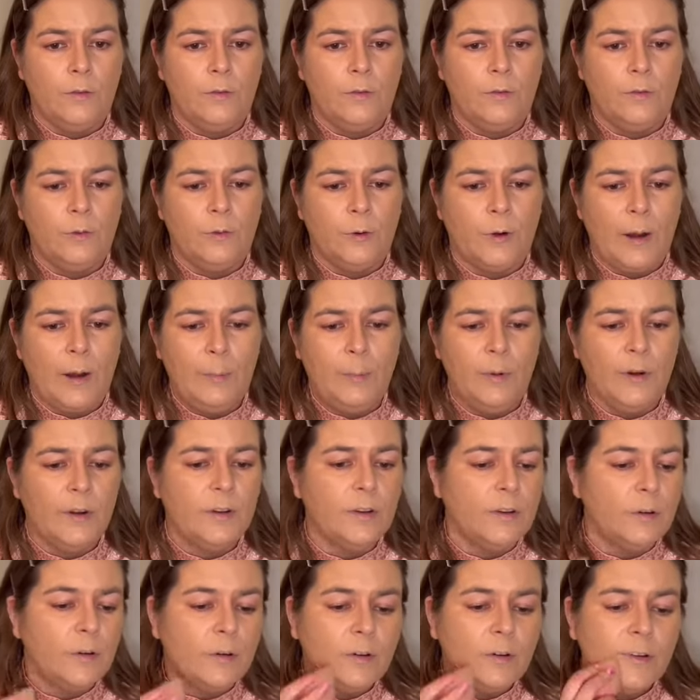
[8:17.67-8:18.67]
tripod
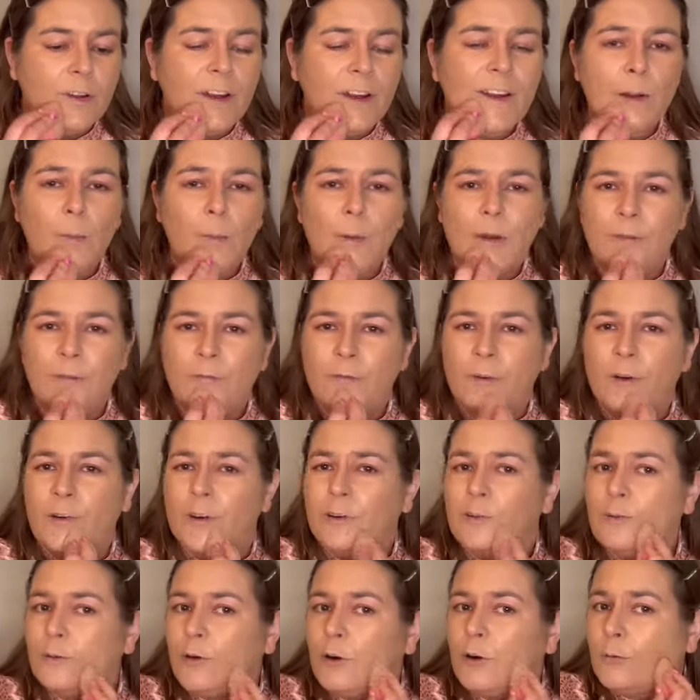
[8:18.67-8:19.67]
a little bit
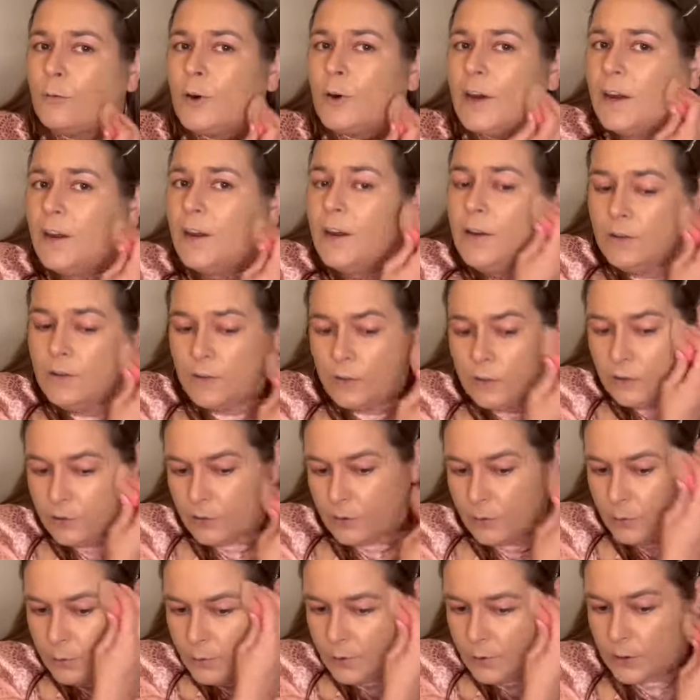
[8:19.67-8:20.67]
further away,
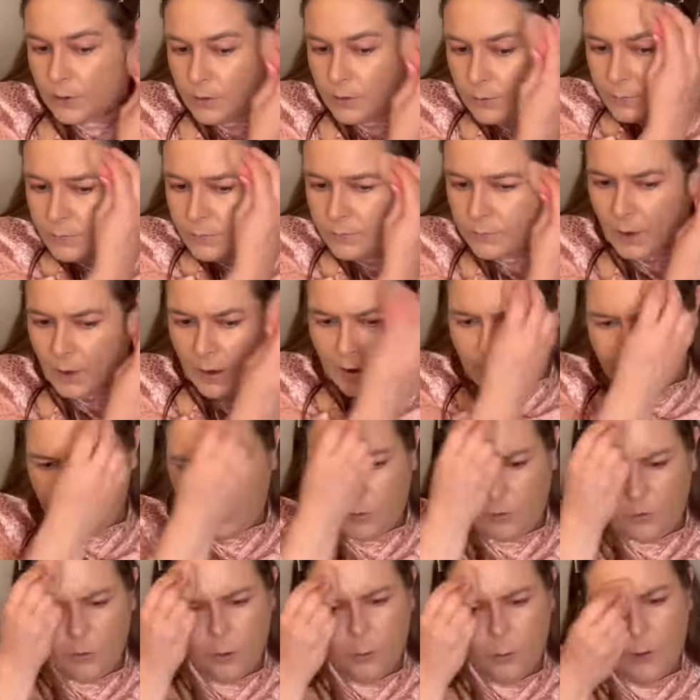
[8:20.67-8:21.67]
so I have to
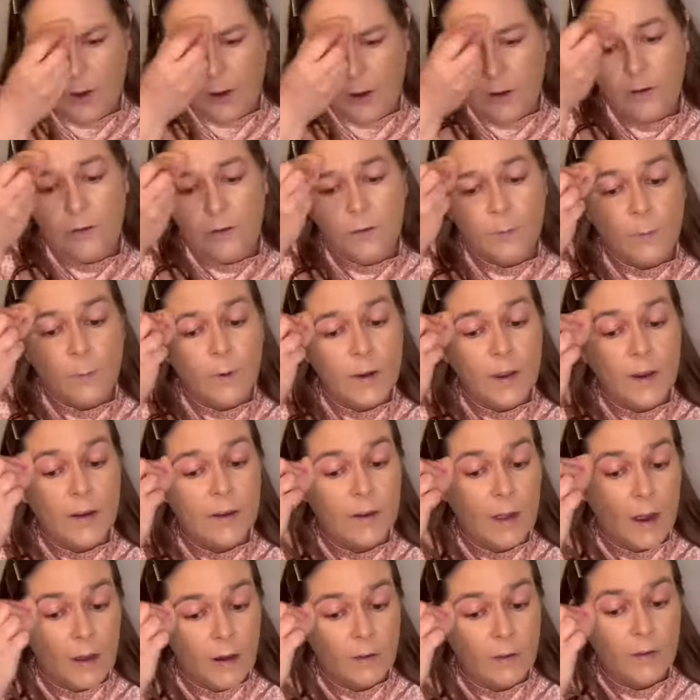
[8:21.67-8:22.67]
zoom in with
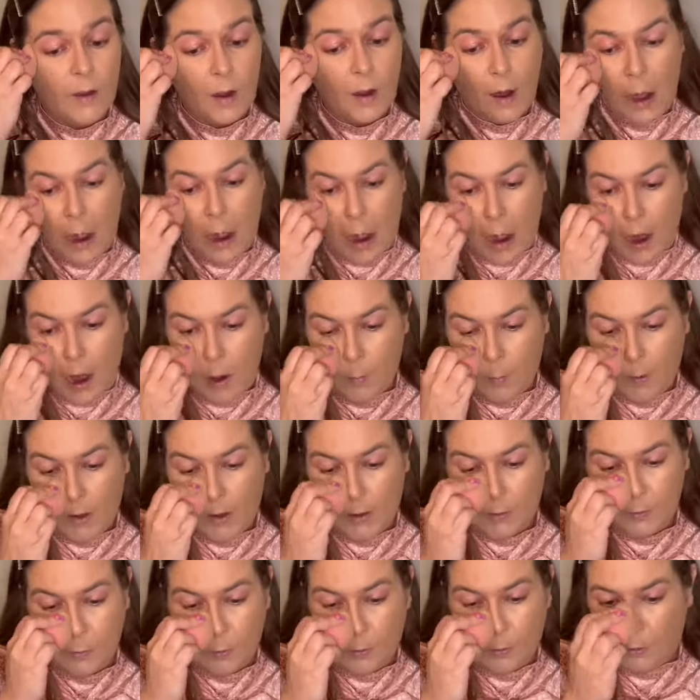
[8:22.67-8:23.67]
editing and make
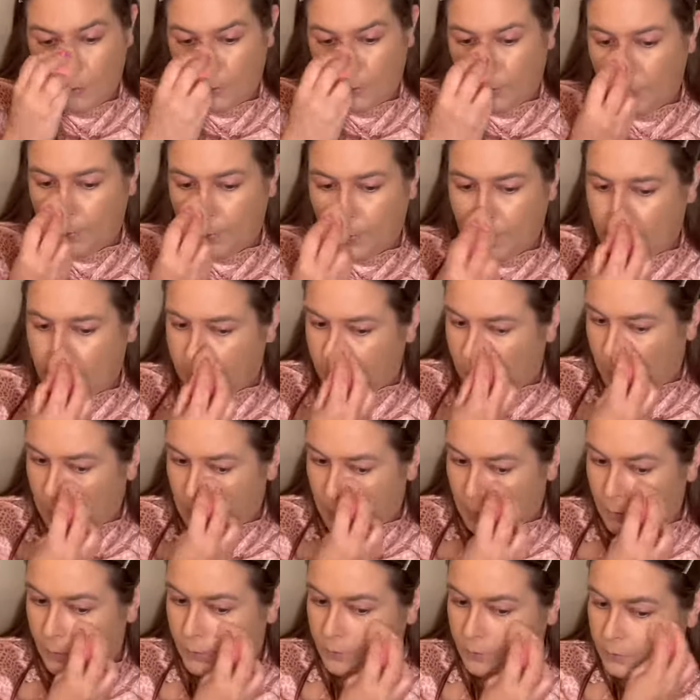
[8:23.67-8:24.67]
it all look pretty
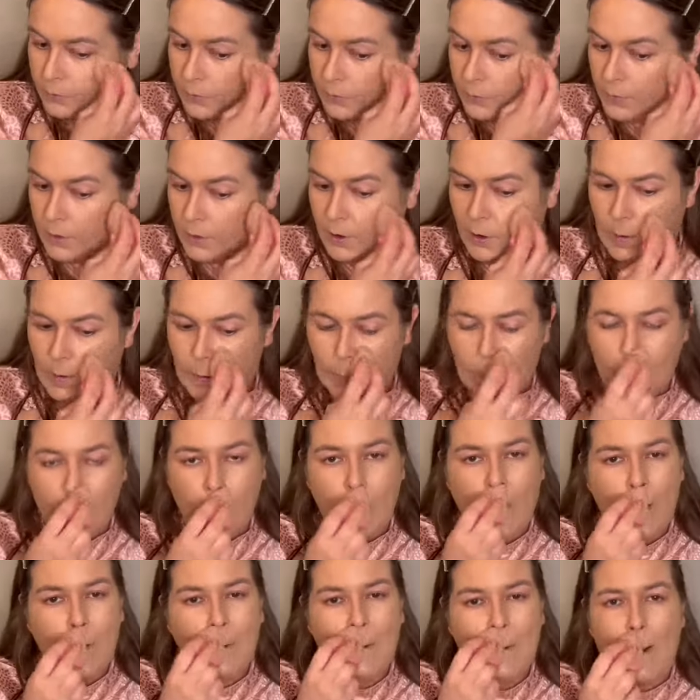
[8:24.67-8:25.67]
and not
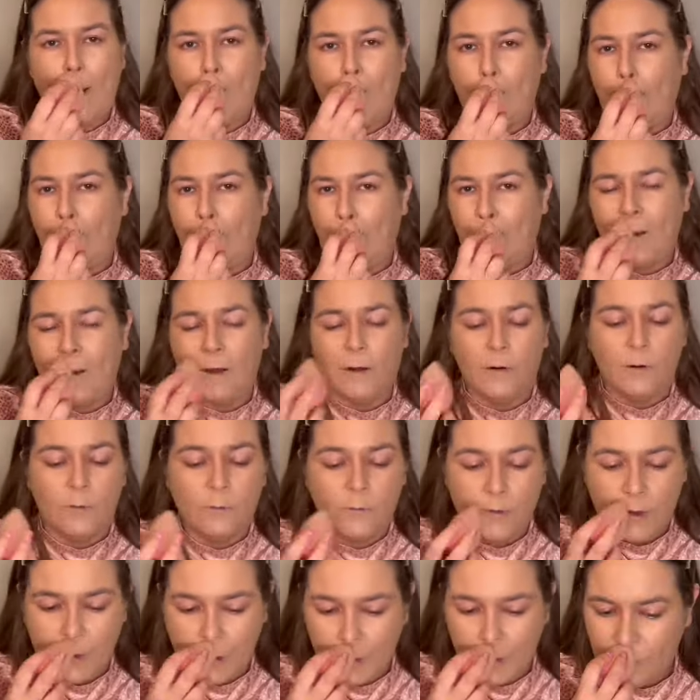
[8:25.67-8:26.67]
right now, because now I'm
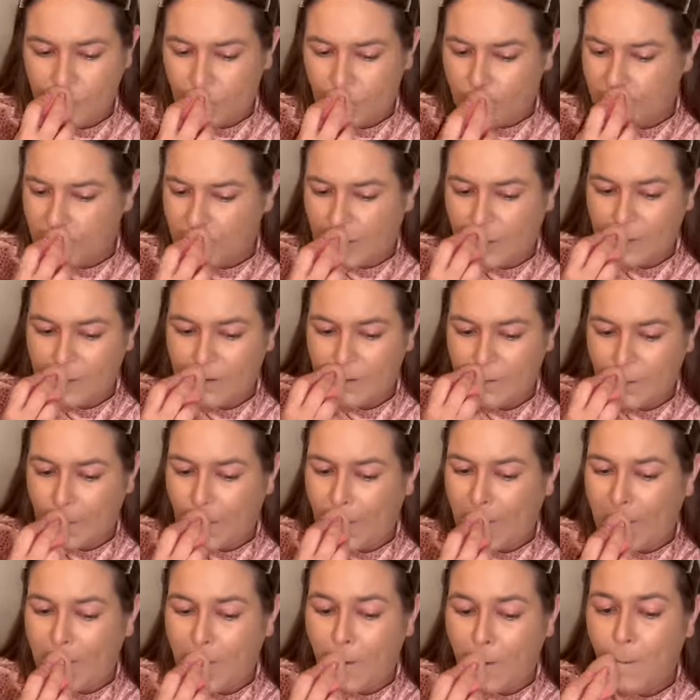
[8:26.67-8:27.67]
very zoomed out. So
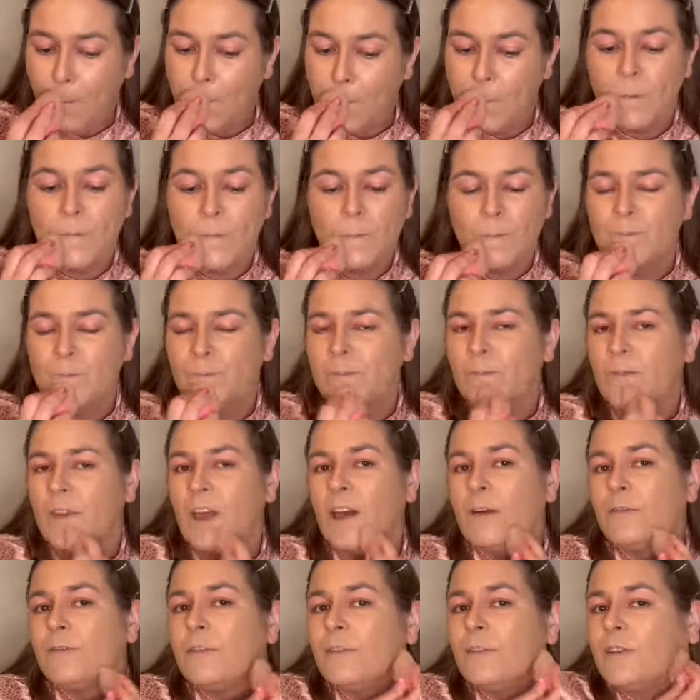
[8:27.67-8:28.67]
I hope
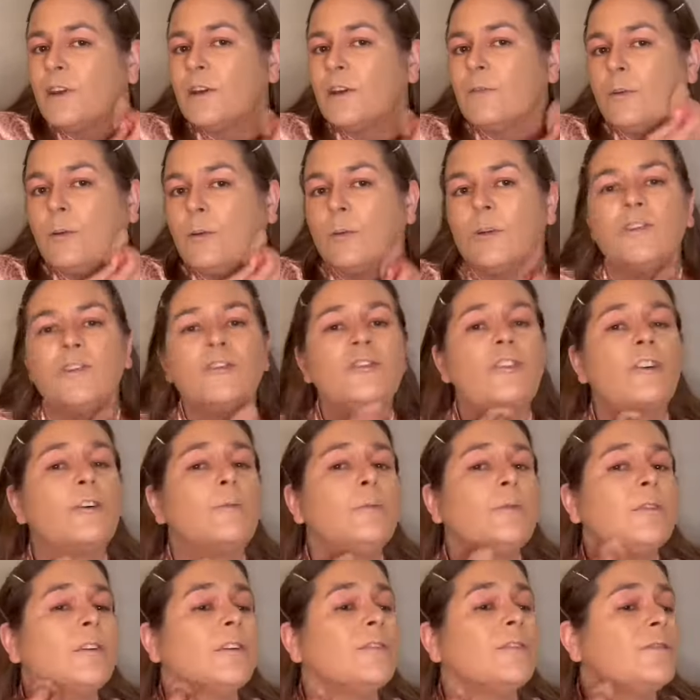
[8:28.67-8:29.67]
everything will be
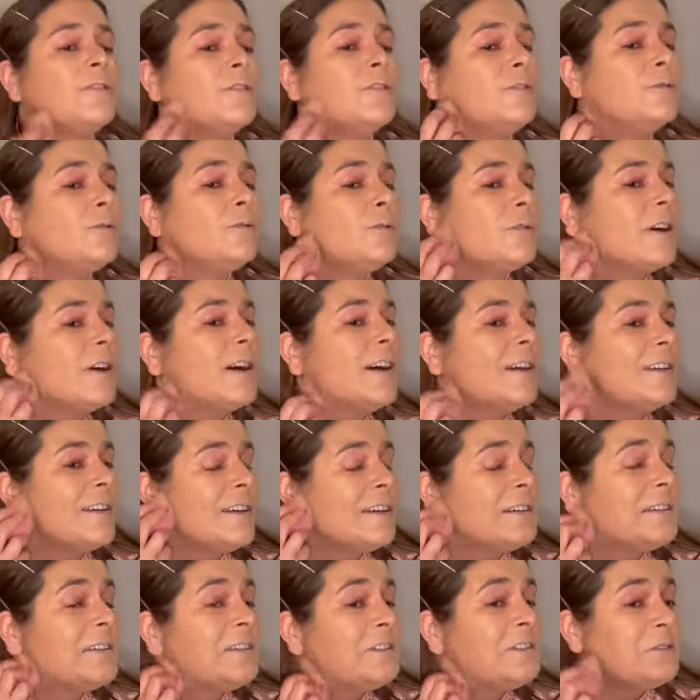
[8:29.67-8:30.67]
sharp enough to do that
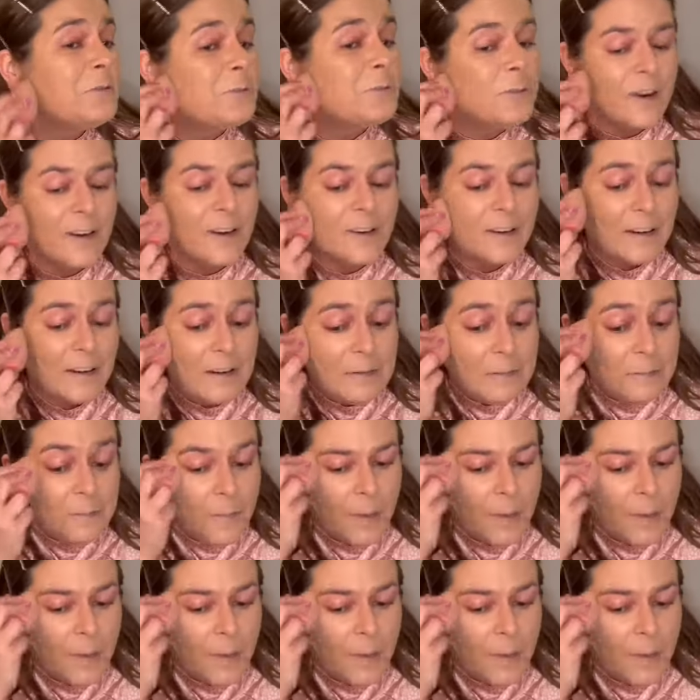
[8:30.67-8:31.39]
and zoom in, and